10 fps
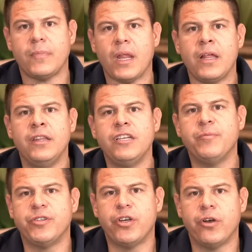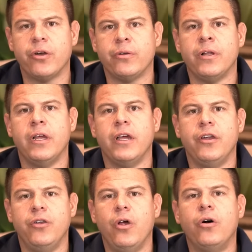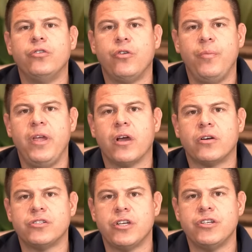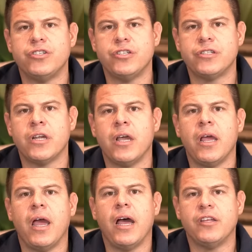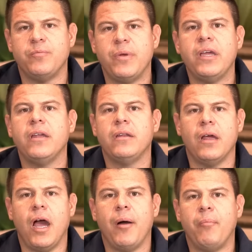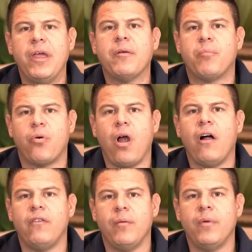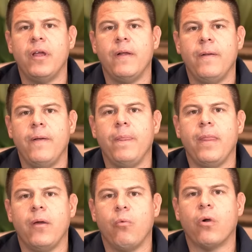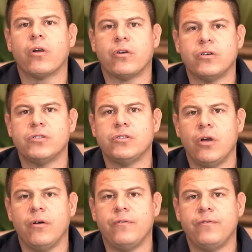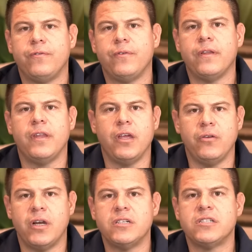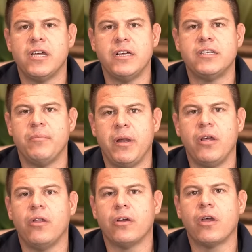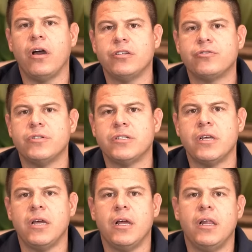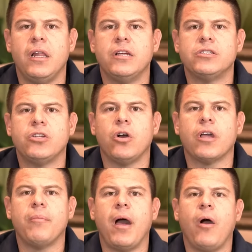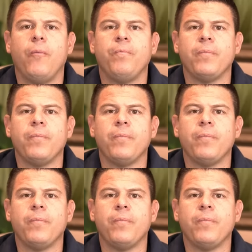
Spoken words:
this material, known to be a carcinogen, has been a big problem in the workers of the United States and many other countries. Let's talk about